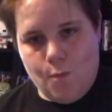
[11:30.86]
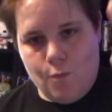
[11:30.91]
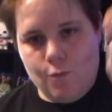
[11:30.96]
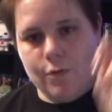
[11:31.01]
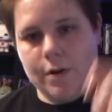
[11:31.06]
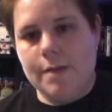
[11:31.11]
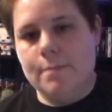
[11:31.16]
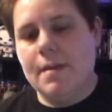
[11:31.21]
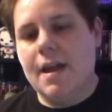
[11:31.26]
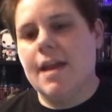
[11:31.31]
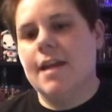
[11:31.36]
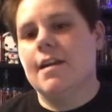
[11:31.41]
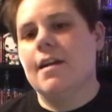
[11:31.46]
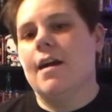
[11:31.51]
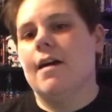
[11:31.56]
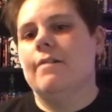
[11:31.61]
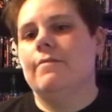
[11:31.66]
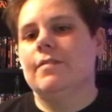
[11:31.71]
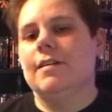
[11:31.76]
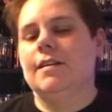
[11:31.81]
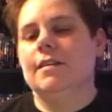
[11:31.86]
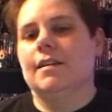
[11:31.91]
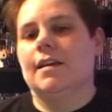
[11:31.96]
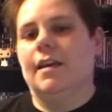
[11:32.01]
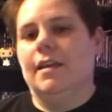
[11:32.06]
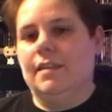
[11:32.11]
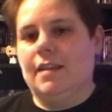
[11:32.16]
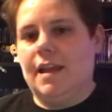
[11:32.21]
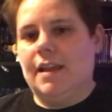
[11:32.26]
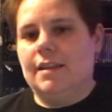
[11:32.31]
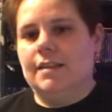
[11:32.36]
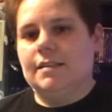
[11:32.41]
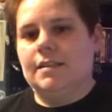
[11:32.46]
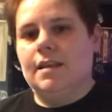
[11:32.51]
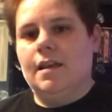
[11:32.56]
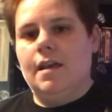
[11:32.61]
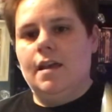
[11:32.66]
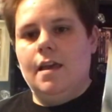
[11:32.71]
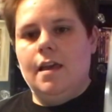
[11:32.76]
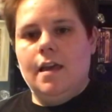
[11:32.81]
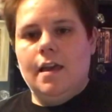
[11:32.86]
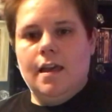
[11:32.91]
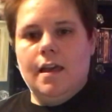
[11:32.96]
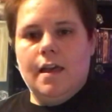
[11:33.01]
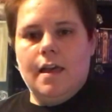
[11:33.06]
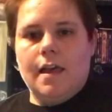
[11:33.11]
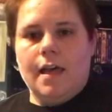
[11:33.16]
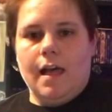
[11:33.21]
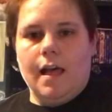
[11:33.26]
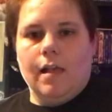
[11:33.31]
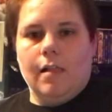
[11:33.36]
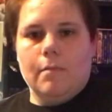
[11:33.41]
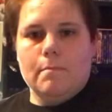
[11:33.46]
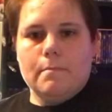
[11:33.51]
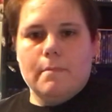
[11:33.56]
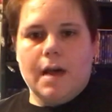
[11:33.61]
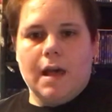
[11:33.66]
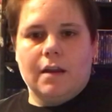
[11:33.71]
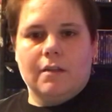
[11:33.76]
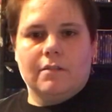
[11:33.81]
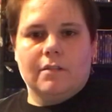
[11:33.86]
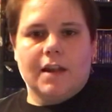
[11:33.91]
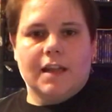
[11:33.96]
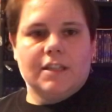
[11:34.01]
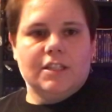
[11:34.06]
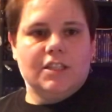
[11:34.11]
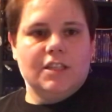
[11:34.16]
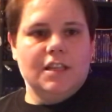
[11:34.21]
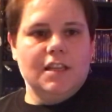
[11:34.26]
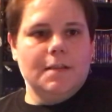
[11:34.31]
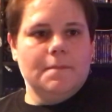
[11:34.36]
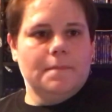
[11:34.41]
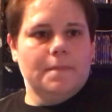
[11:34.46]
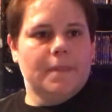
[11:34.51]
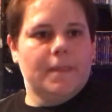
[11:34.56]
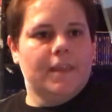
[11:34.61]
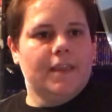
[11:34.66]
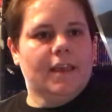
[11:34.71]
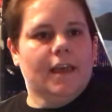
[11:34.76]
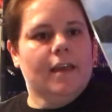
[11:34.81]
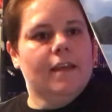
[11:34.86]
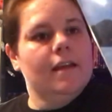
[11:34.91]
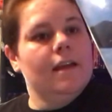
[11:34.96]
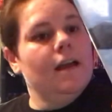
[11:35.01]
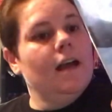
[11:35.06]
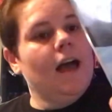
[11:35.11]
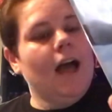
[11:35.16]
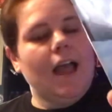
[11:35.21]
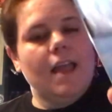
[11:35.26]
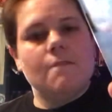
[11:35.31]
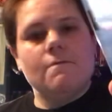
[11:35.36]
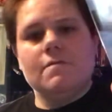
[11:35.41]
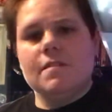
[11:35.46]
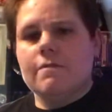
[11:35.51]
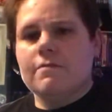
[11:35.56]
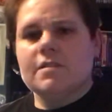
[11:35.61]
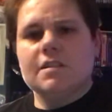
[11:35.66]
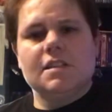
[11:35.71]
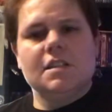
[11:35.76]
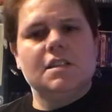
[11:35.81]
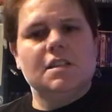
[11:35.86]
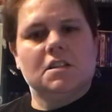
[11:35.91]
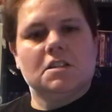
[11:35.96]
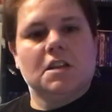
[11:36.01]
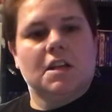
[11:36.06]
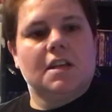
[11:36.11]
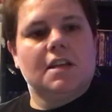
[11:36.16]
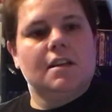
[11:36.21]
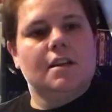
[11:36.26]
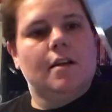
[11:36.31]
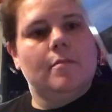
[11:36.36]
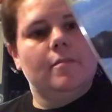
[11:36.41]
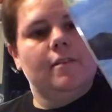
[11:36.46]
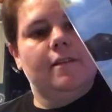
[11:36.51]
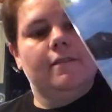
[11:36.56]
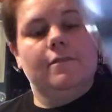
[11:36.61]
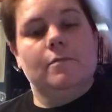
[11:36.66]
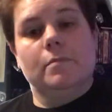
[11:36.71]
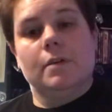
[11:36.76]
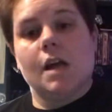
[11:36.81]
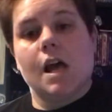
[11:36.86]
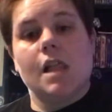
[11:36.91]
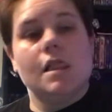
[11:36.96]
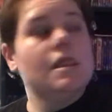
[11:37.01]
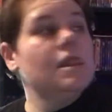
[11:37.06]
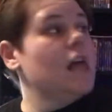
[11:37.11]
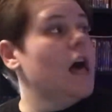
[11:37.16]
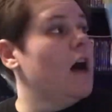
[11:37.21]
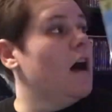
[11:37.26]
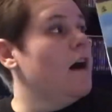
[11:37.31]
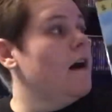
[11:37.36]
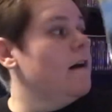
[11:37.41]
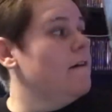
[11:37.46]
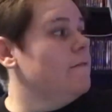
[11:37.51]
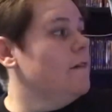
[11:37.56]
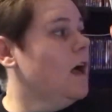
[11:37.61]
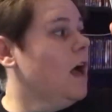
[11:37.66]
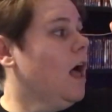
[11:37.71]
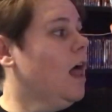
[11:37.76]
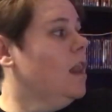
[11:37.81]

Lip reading: remake of it, and that is El Madarachi. I have never seen this. I cannot believe it. But I love